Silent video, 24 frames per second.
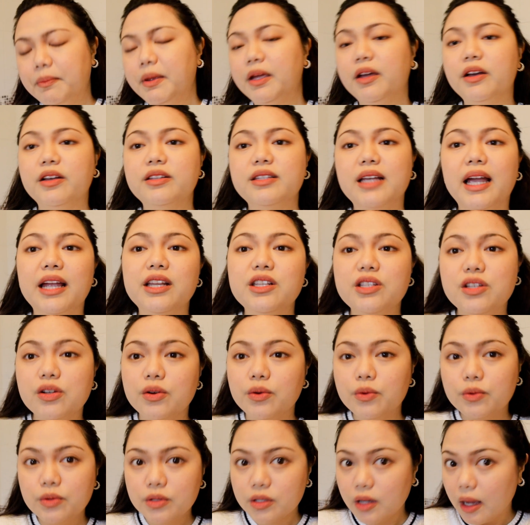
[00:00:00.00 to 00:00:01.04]
because I
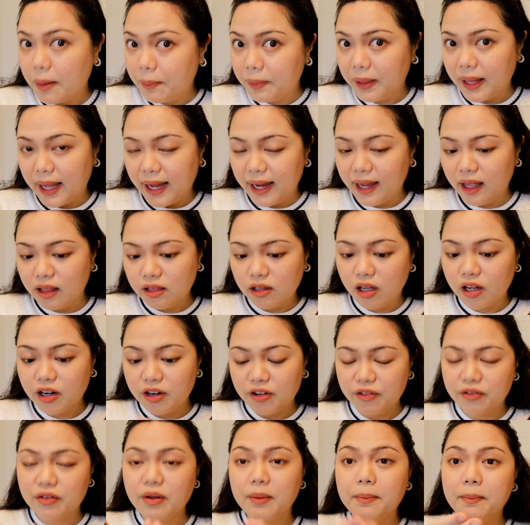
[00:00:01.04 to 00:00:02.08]
don't apply a lot
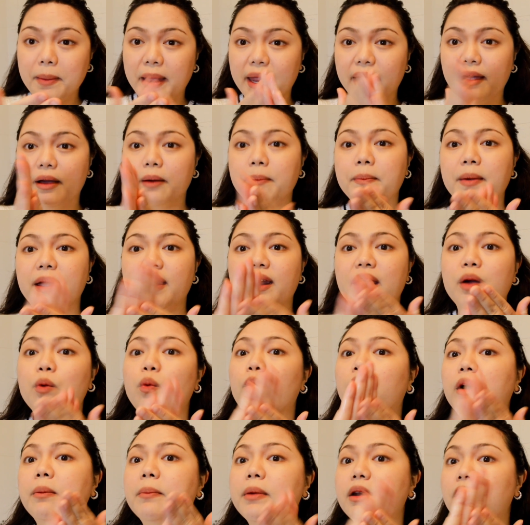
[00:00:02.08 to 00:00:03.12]
of makeup, and I
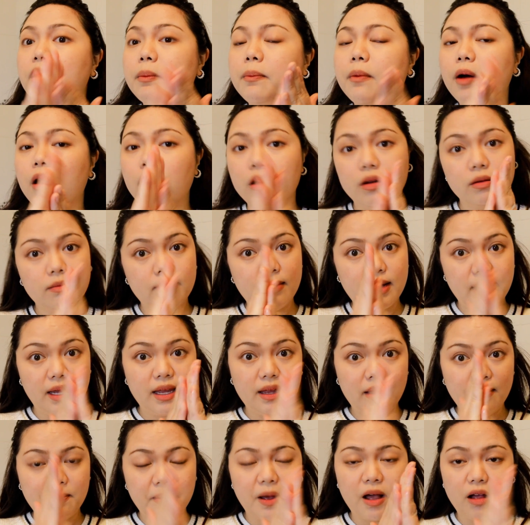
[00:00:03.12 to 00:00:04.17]
warm it up on
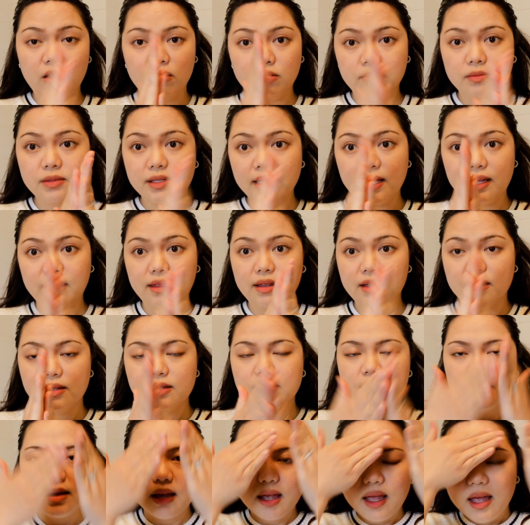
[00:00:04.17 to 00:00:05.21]
my palms like
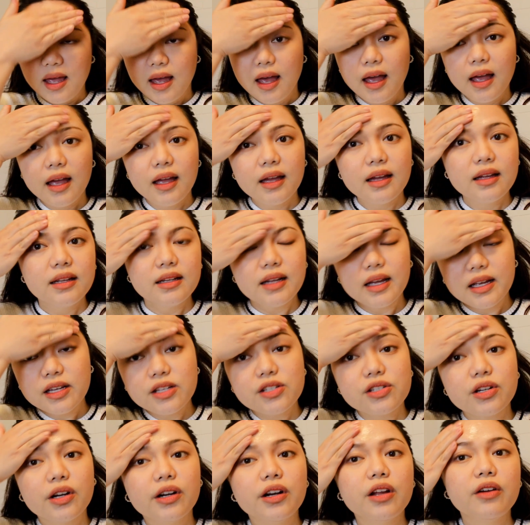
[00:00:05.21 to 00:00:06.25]
this, and I
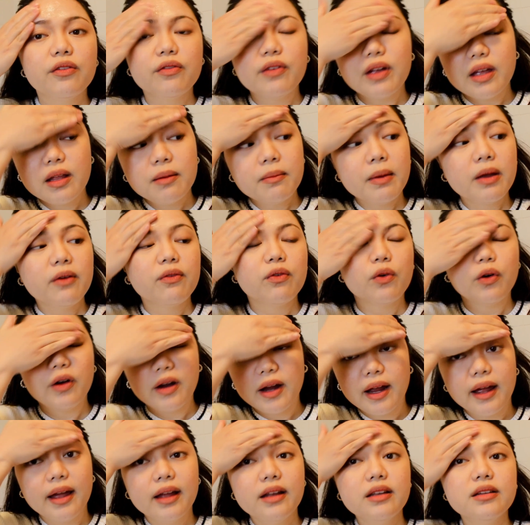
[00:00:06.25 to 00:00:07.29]
start up in my
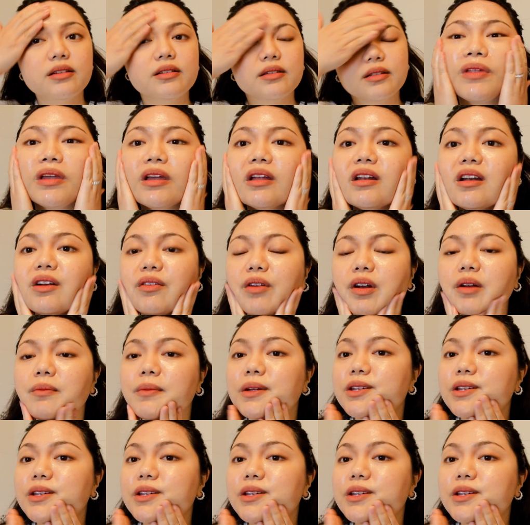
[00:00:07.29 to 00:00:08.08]
forehead and around